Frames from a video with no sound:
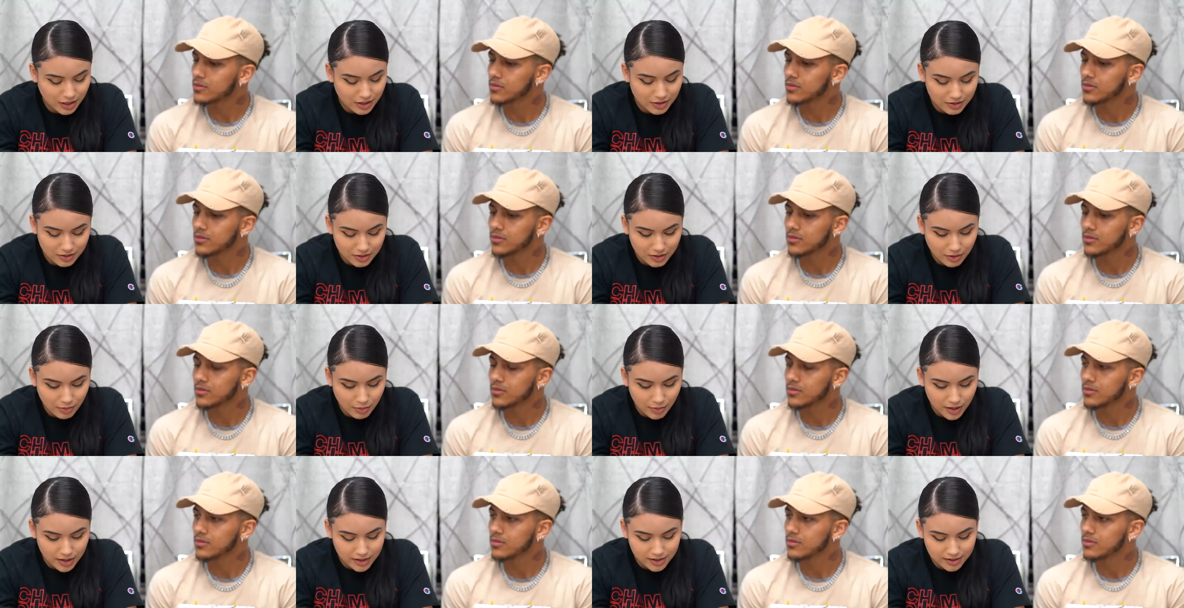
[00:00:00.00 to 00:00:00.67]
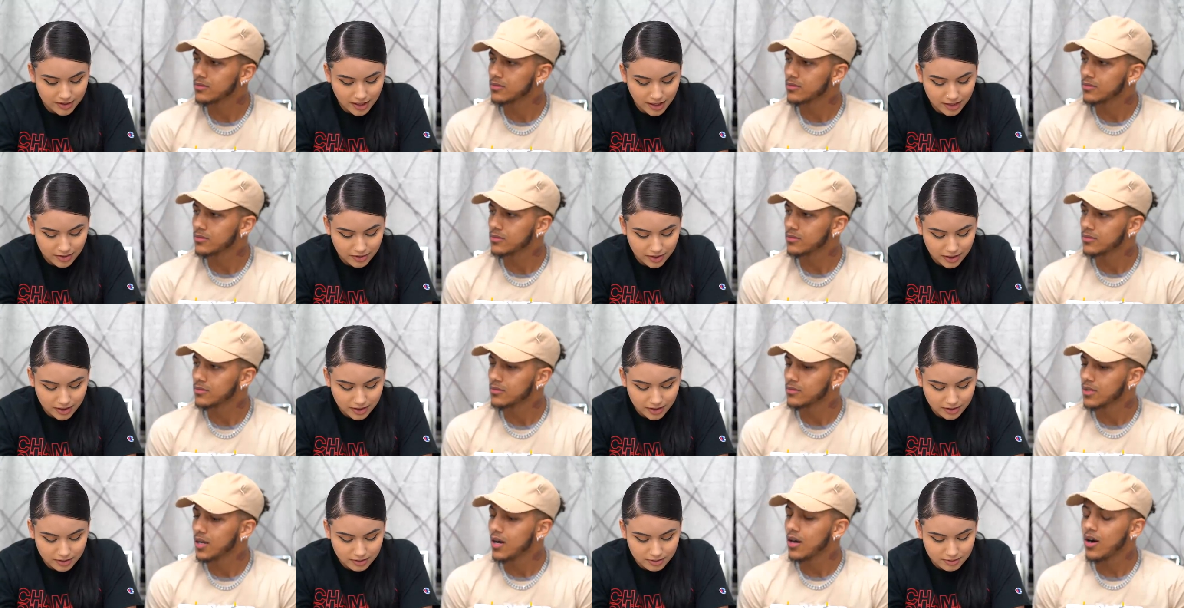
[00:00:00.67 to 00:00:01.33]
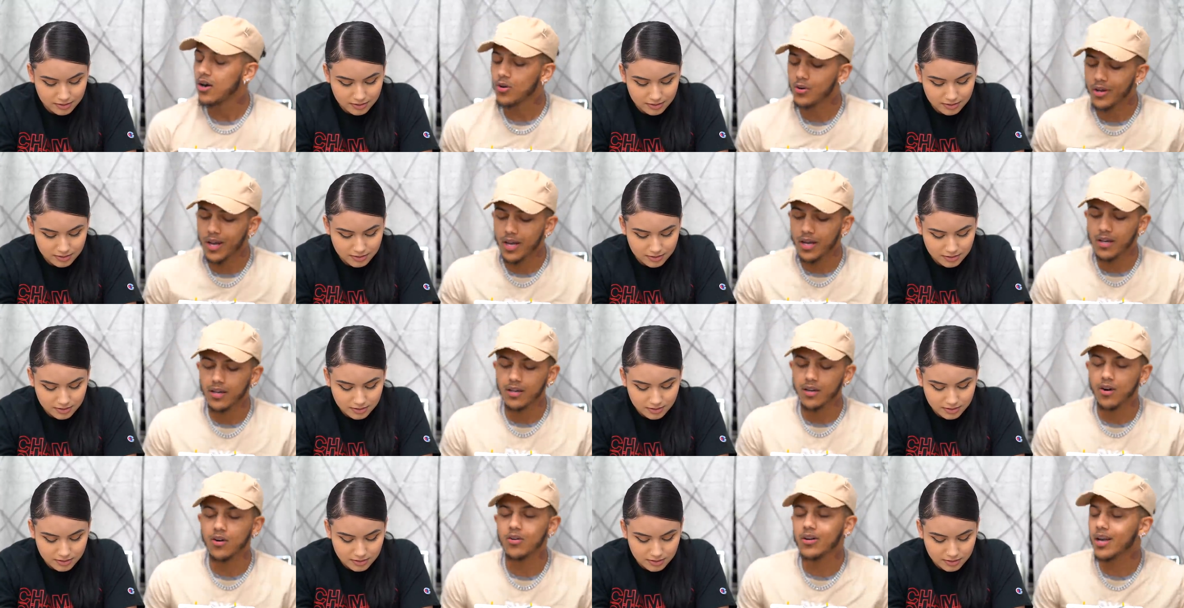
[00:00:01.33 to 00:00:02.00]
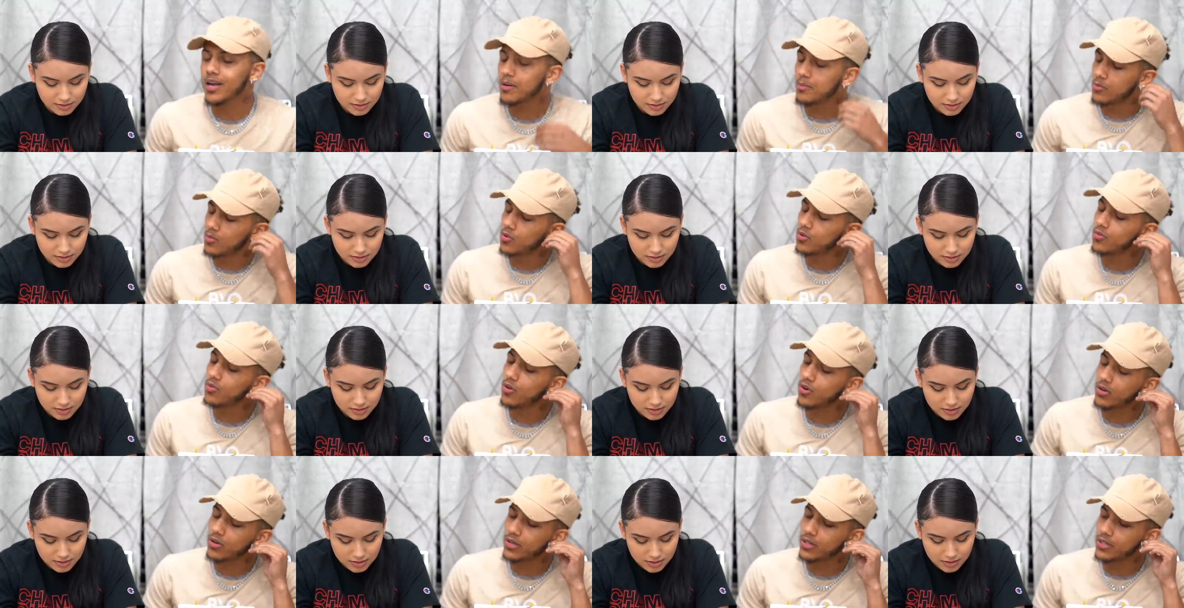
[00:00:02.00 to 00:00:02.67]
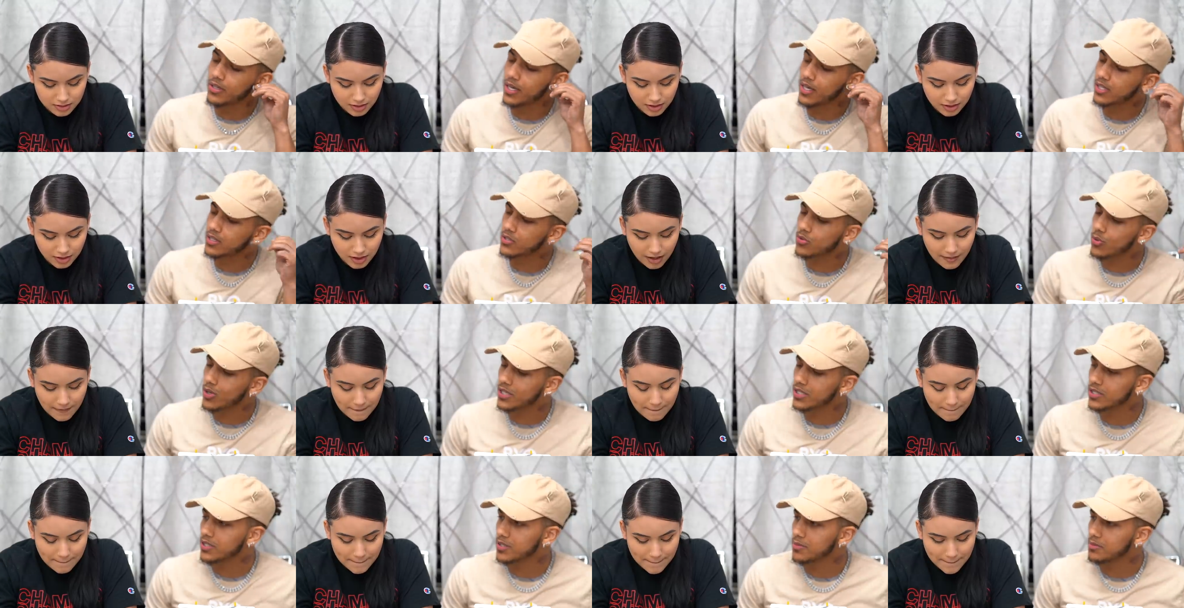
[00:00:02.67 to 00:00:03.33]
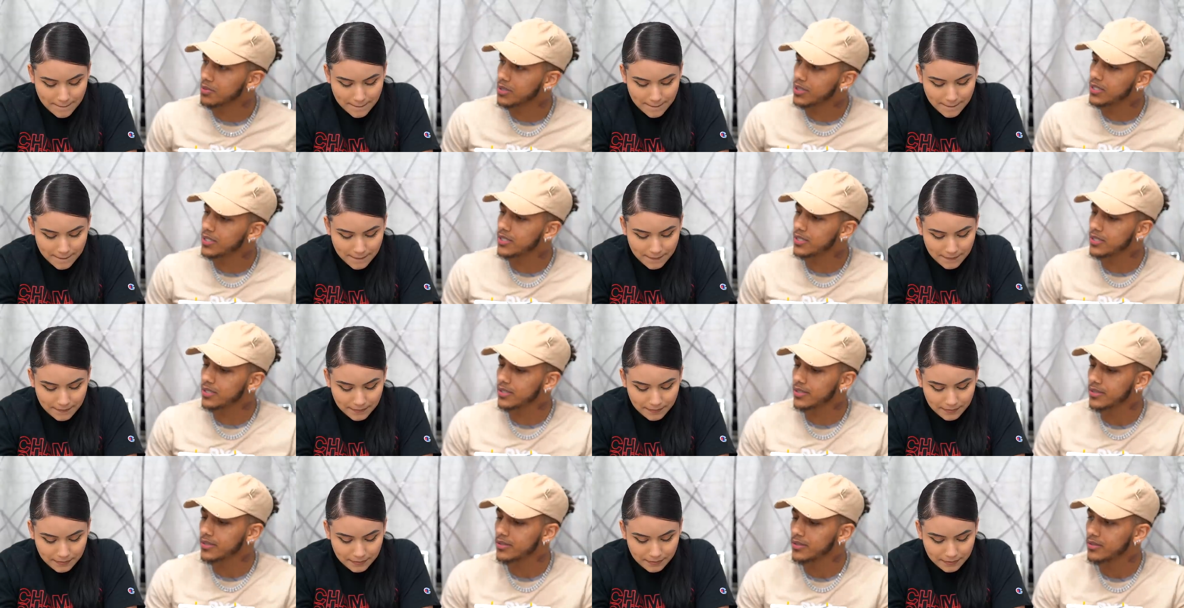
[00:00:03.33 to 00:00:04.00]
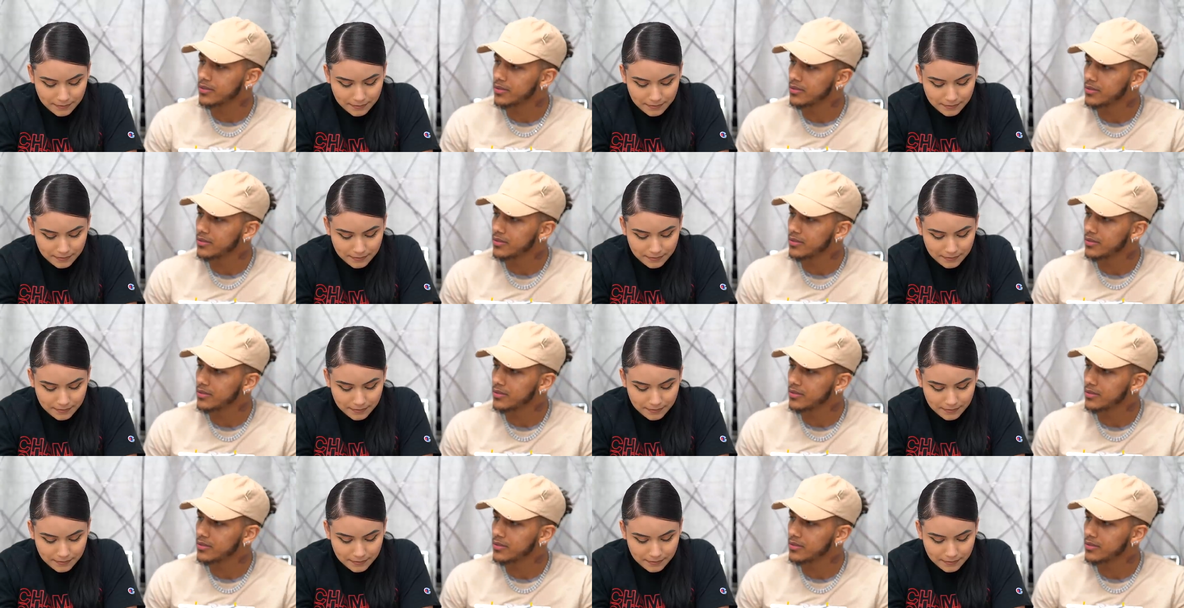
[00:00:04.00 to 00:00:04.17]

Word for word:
Speaker 1: I don't know why you're lying right now. Okay, okay, move on. Next question, please.